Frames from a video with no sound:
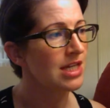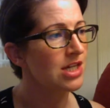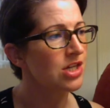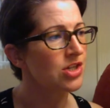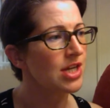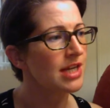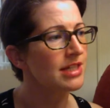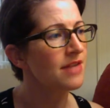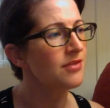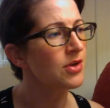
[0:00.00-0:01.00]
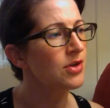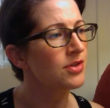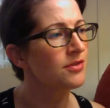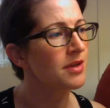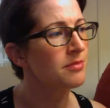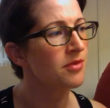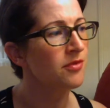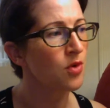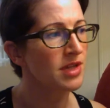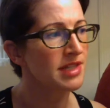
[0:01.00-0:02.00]
She had never heard of him
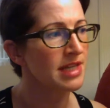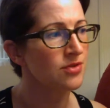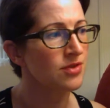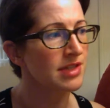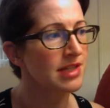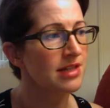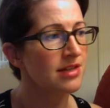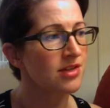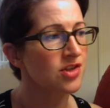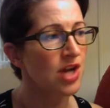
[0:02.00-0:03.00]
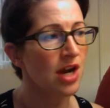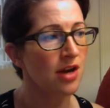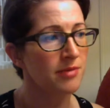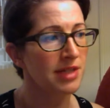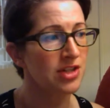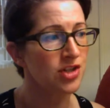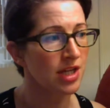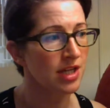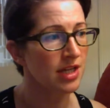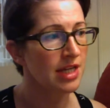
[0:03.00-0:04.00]
before his entrance into the shire militia,
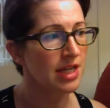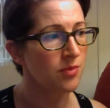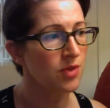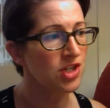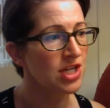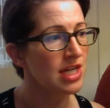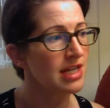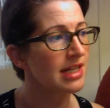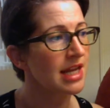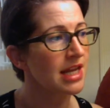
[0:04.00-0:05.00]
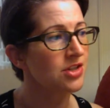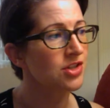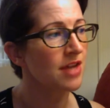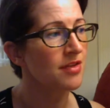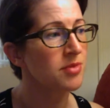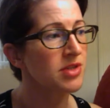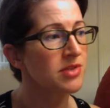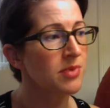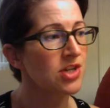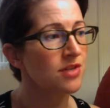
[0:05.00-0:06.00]
in which he had engaged at the
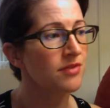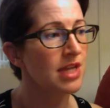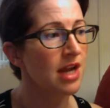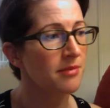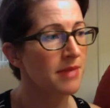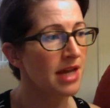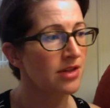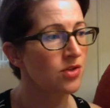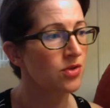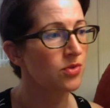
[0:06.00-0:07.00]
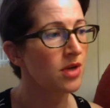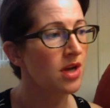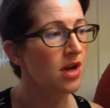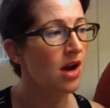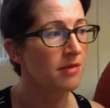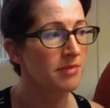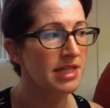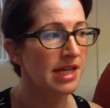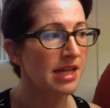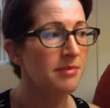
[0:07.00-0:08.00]
persuasion of the young man who, on
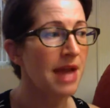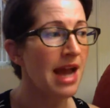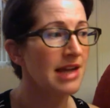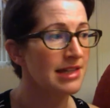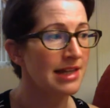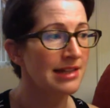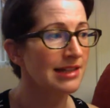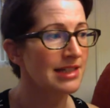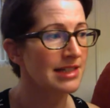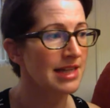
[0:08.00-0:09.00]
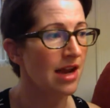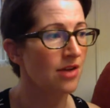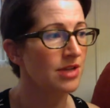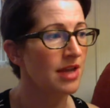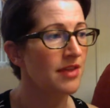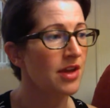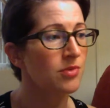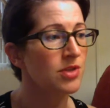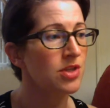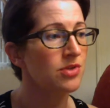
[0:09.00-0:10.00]
meeting him accidentally in town, had there
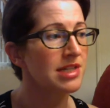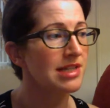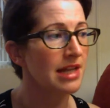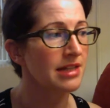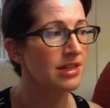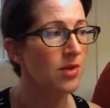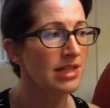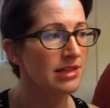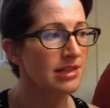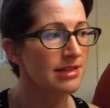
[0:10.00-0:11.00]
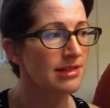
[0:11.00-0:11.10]
renewed a slight acquaintance.